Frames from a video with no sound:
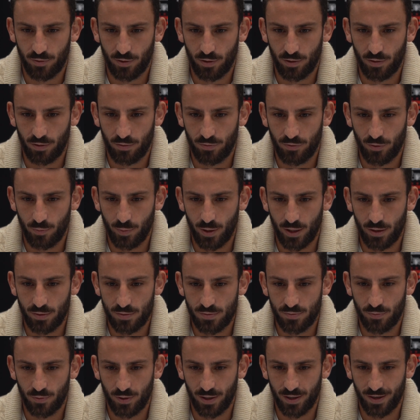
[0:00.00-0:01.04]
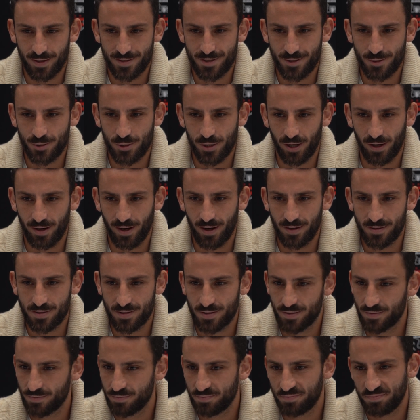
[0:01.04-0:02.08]
for, for me. Is if we can get two
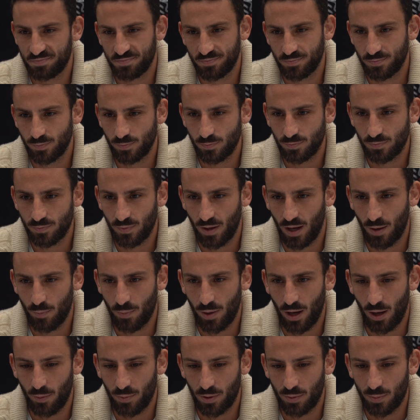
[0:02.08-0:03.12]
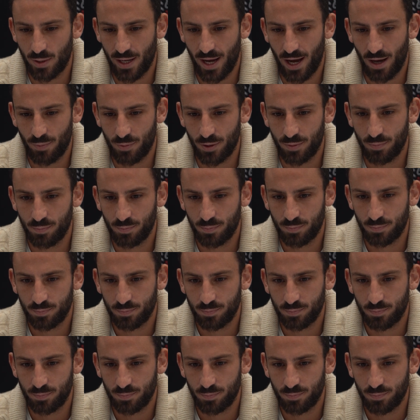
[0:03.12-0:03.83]
shutouts, I'm I'm gonna be happy.